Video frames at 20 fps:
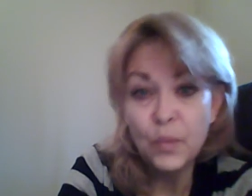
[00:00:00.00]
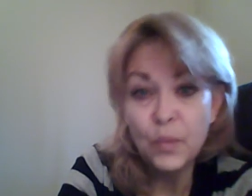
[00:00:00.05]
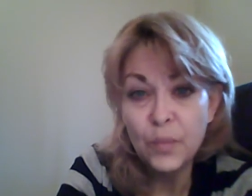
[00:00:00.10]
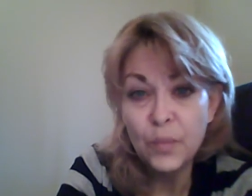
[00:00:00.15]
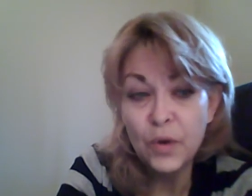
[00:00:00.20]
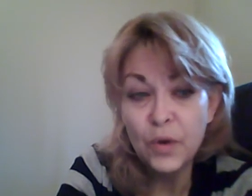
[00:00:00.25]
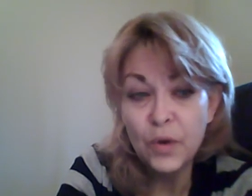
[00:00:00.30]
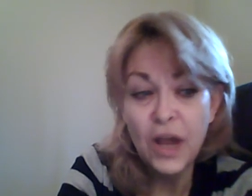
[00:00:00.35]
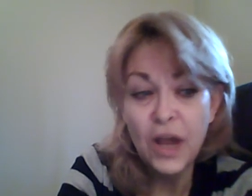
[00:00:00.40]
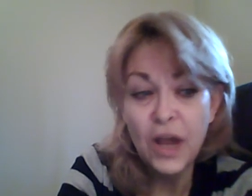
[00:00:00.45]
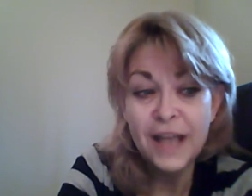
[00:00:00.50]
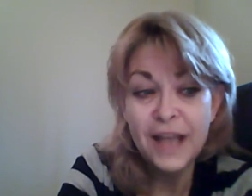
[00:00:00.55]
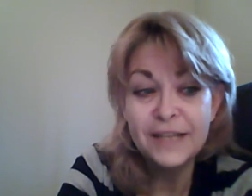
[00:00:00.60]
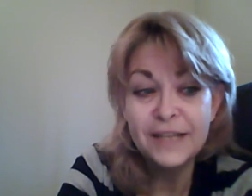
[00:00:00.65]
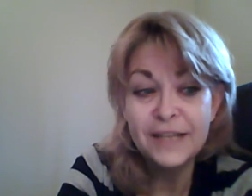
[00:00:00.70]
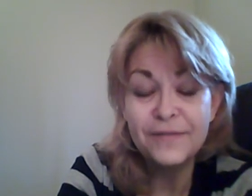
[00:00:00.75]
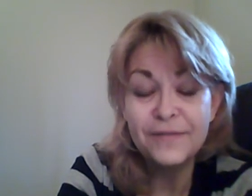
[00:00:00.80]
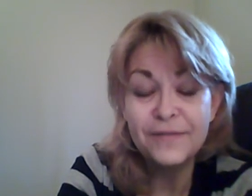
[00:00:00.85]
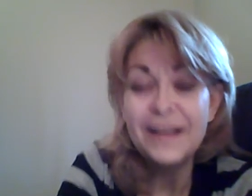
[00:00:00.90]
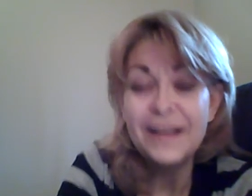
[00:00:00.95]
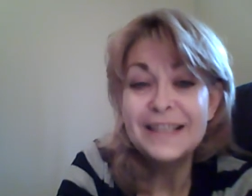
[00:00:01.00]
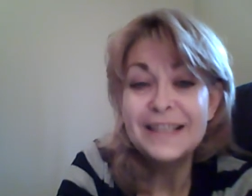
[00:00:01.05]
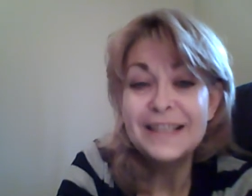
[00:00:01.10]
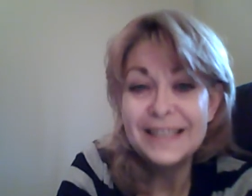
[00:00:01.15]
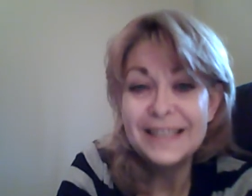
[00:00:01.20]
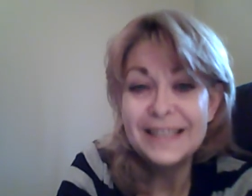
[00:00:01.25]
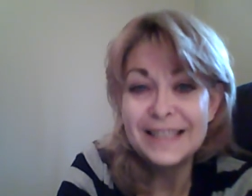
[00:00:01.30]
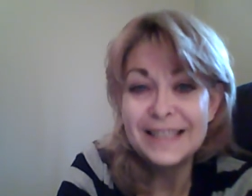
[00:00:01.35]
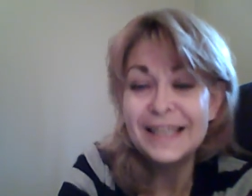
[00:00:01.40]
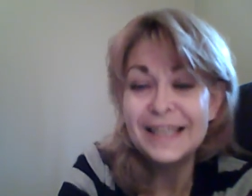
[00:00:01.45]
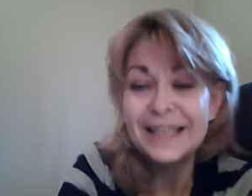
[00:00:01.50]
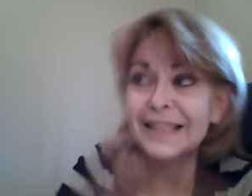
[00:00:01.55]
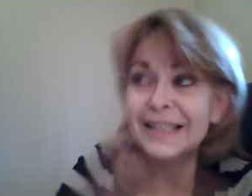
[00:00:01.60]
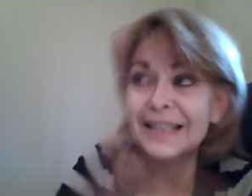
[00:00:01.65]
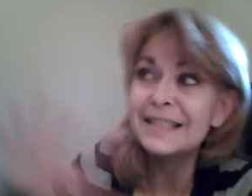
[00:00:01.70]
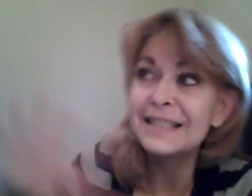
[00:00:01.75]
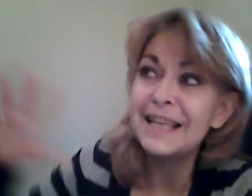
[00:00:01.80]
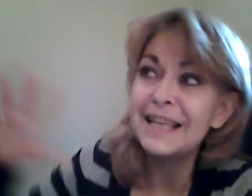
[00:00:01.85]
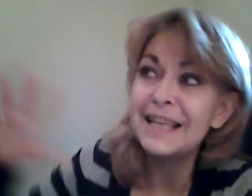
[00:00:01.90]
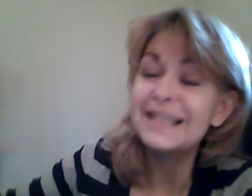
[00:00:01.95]
we're kind of seeing
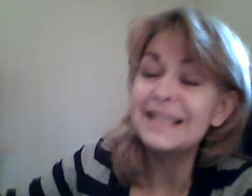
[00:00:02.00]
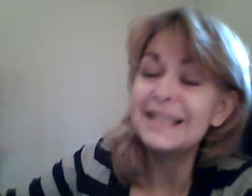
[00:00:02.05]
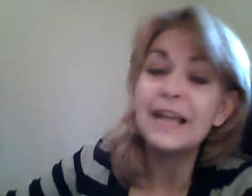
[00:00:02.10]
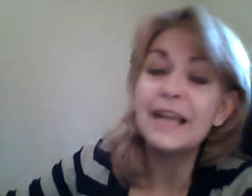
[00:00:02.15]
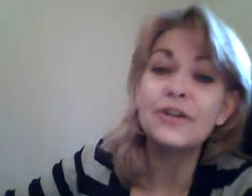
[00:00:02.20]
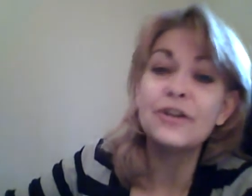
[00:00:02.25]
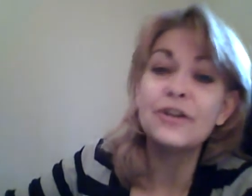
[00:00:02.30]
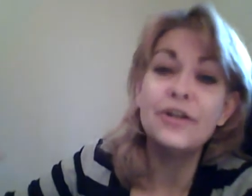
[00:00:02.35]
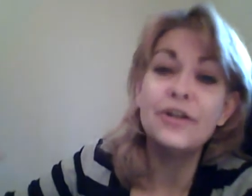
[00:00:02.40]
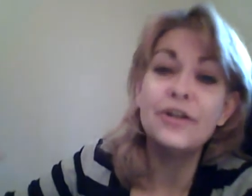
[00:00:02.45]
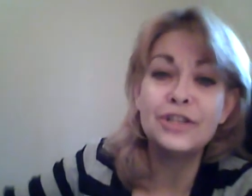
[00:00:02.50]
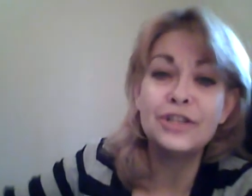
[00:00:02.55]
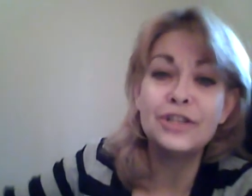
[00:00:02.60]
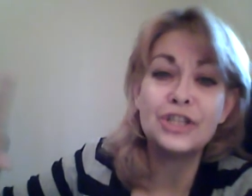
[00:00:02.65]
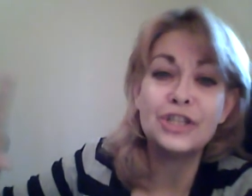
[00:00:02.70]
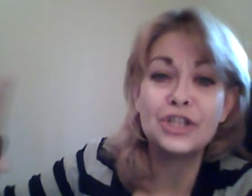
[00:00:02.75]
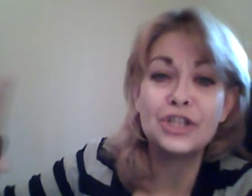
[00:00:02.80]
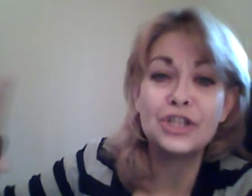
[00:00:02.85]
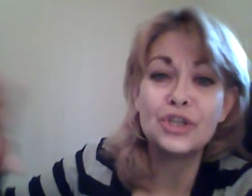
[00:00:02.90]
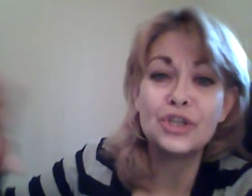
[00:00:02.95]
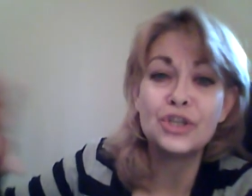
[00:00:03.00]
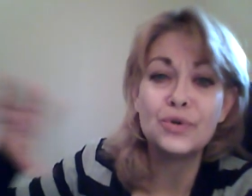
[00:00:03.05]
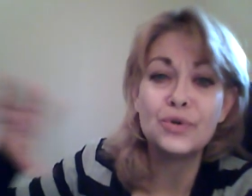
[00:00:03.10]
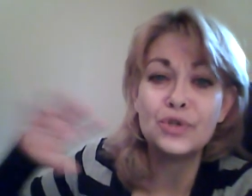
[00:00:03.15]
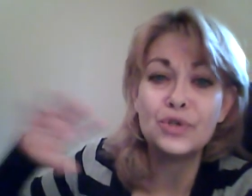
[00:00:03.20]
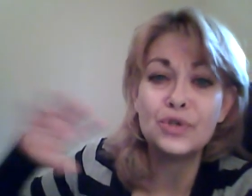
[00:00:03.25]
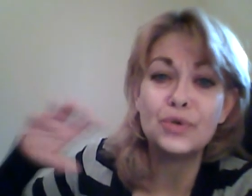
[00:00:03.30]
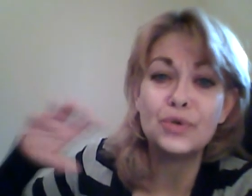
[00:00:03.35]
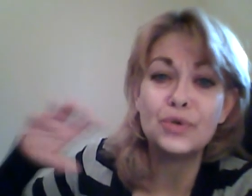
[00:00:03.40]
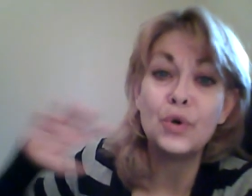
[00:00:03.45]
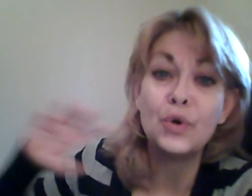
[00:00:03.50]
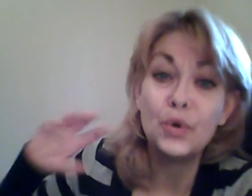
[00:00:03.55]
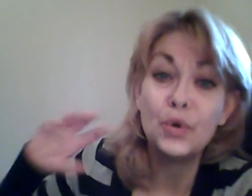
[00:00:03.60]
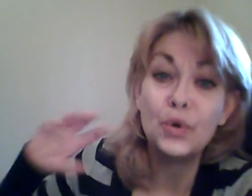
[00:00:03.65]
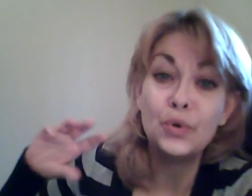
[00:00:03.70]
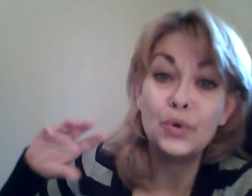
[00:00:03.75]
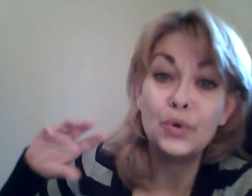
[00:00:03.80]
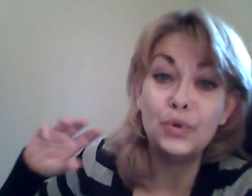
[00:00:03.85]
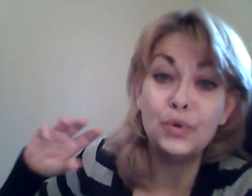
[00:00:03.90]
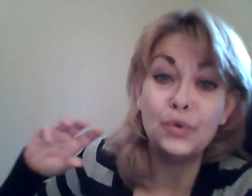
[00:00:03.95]
this like technology shows you
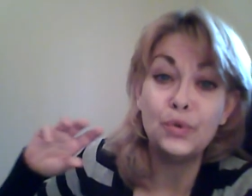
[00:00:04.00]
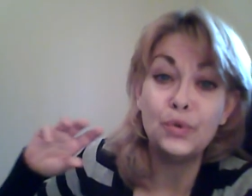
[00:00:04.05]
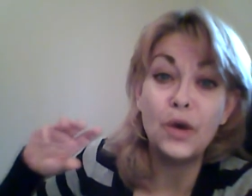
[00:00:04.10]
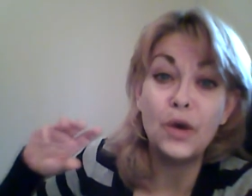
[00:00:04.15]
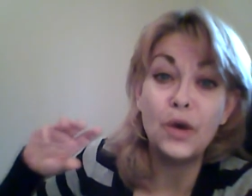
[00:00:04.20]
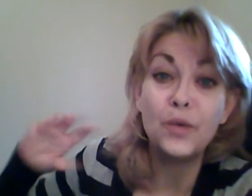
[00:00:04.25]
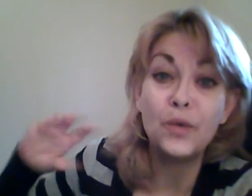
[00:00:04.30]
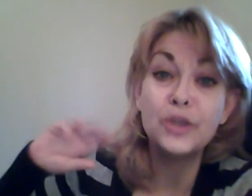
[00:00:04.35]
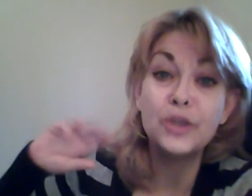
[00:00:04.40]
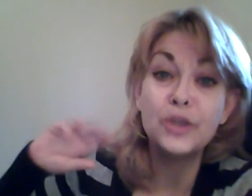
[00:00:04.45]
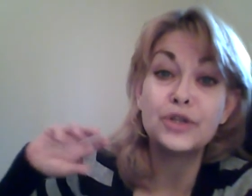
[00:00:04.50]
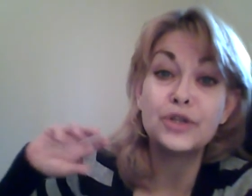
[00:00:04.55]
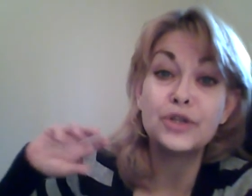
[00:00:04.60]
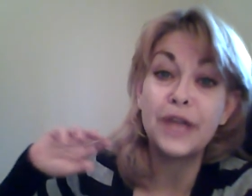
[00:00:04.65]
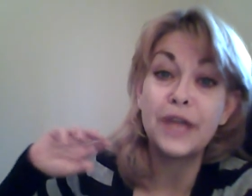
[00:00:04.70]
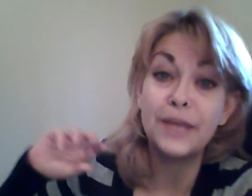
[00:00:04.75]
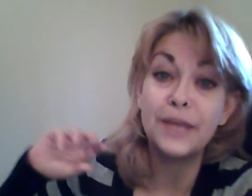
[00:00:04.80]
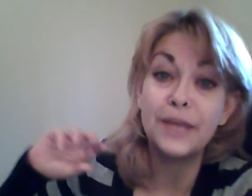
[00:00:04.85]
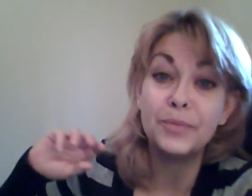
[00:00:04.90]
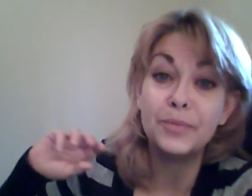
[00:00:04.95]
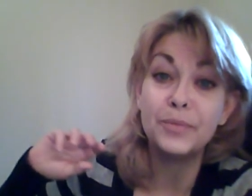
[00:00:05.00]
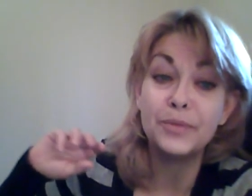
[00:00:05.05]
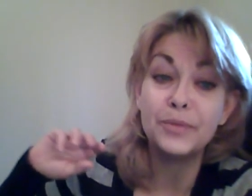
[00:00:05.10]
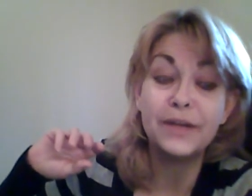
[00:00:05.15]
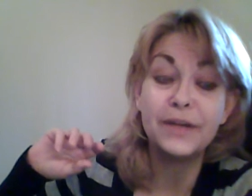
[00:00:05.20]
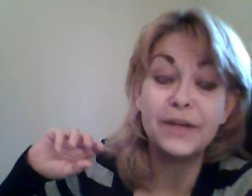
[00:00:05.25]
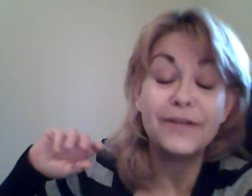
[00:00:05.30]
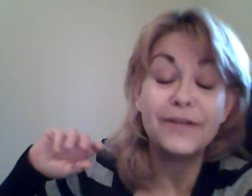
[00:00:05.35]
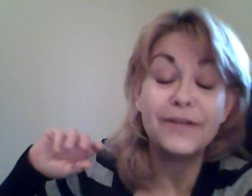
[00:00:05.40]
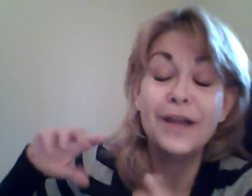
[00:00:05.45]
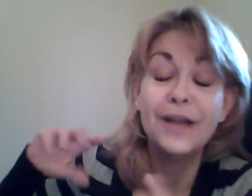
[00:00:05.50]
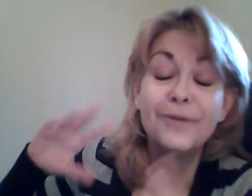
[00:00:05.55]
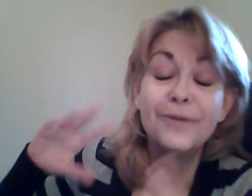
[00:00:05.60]
who you are what you're capable of